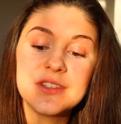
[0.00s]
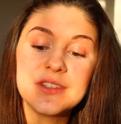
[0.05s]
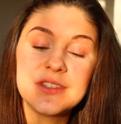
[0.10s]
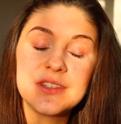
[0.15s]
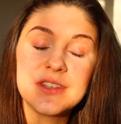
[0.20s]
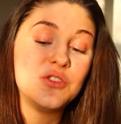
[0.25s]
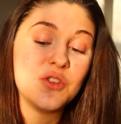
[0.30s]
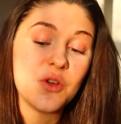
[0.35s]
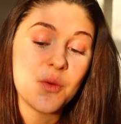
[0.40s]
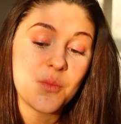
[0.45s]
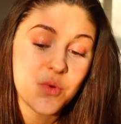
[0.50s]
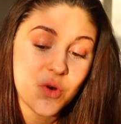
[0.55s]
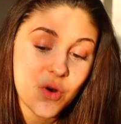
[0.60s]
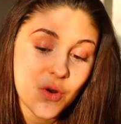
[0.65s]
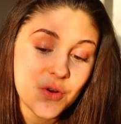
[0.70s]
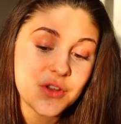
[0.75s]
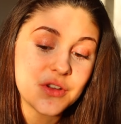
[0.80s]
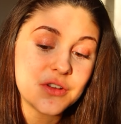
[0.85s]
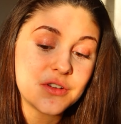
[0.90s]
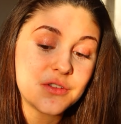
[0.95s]
I need to do a
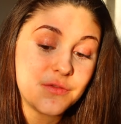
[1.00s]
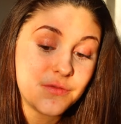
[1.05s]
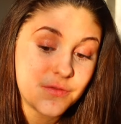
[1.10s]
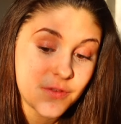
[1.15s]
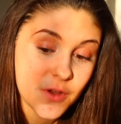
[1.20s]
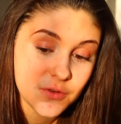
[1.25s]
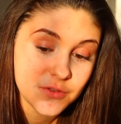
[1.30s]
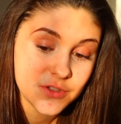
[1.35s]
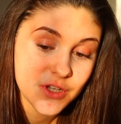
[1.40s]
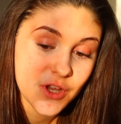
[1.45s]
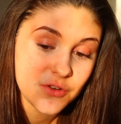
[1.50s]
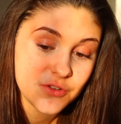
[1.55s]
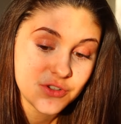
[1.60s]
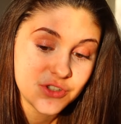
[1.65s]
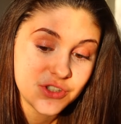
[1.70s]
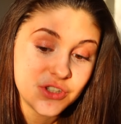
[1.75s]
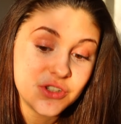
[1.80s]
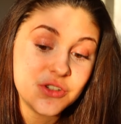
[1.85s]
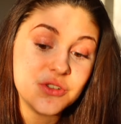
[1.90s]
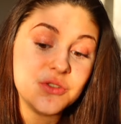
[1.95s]
product photo
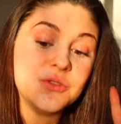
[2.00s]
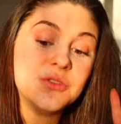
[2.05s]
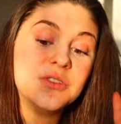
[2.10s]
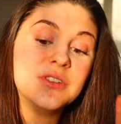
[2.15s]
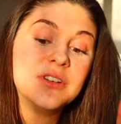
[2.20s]
shoot.